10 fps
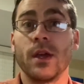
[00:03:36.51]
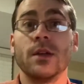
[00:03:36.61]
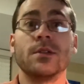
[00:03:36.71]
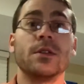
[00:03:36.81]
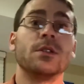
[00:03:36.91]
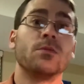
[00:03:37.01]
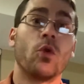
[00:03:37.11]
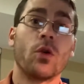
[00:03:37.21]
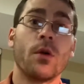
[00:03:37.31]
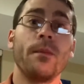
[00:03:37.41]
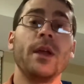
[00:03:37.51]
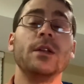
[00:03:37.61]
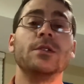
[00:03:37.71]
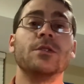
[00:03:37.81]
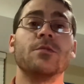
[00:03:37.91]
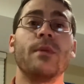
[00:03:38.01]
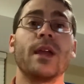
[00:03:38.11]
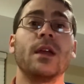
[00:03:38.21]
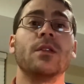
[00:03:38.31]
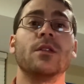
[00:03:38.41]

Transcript: It's more a means of making